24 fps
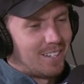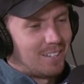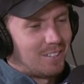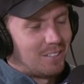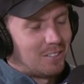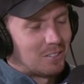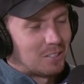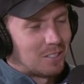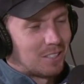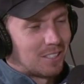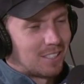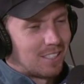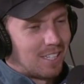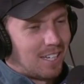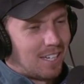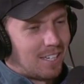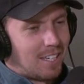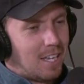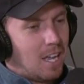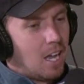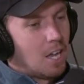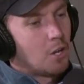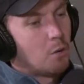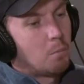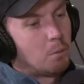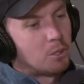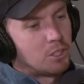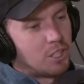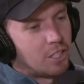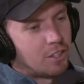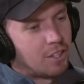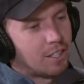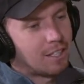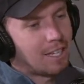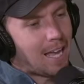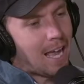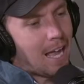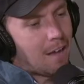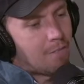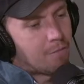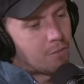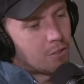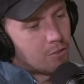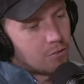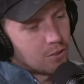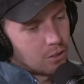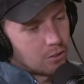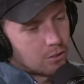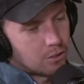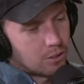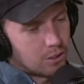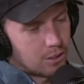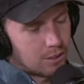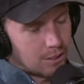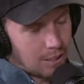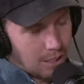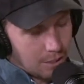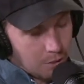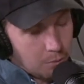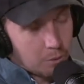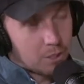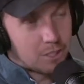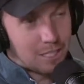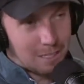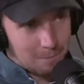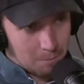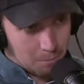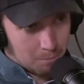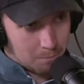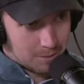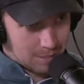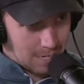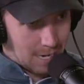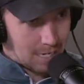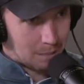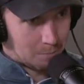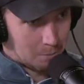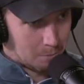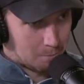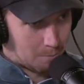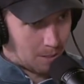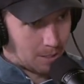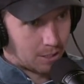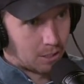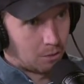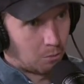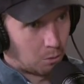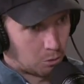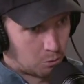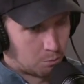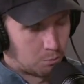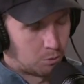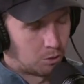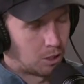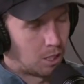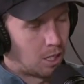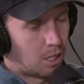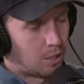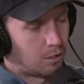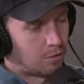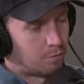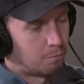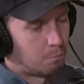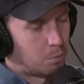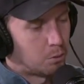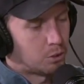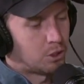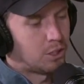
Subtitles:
I was going to say, no, but do you think after, so I know what you're saying about Tiger being back, you watch more golf, but